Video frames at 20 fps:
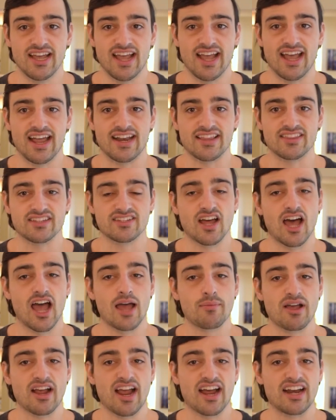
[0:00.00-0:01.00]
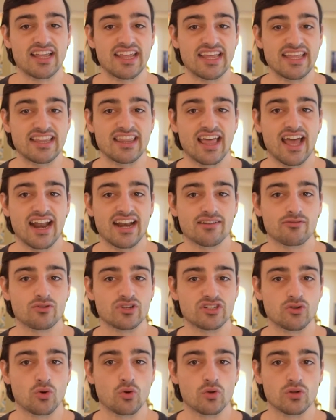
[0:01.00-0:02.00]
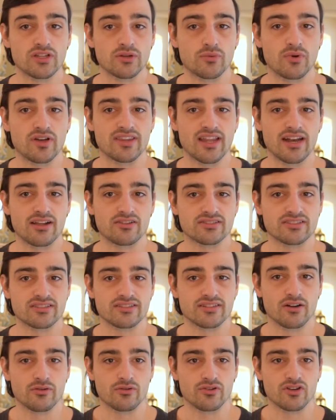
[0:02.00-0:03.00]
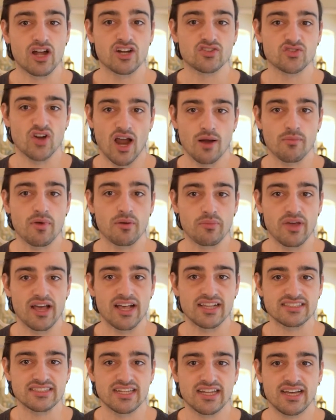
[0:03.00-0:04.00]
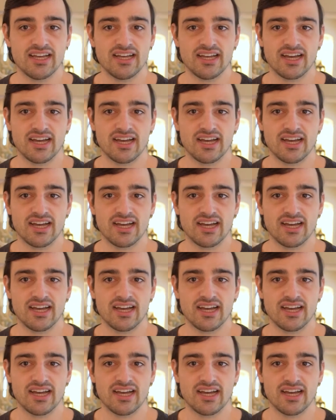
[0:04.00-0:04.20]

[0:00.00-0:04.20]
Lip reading: And at the time, I kind of hid that. I never told anyone that I was not trying my best.